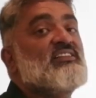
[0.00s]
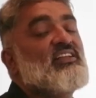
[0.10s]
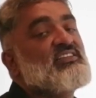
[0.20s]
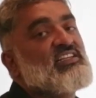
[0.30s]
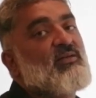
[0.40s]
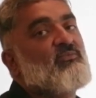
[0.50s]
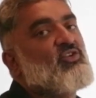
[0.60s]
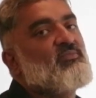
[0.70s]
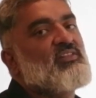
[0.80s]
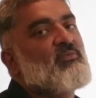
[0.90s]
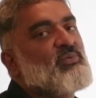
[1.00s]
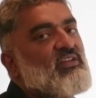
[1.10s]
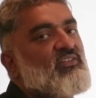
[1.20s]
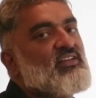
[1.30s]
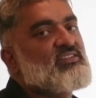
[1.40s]
the sum from the
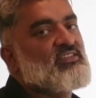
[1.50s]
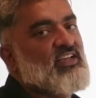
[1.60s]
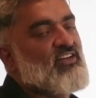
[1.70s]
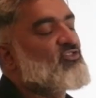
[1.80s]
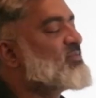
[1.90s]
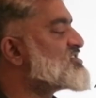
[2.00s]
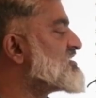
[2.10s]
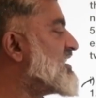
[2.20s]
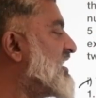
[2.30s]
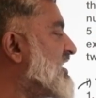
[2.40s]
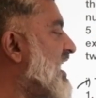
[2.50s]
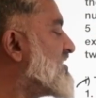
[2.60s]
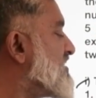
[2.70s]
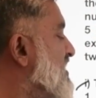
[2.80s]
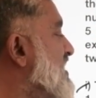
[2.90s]
previous information that I
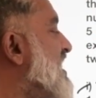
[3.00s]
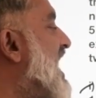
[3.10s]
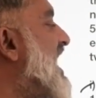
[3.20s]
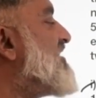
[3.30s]
gathered, I have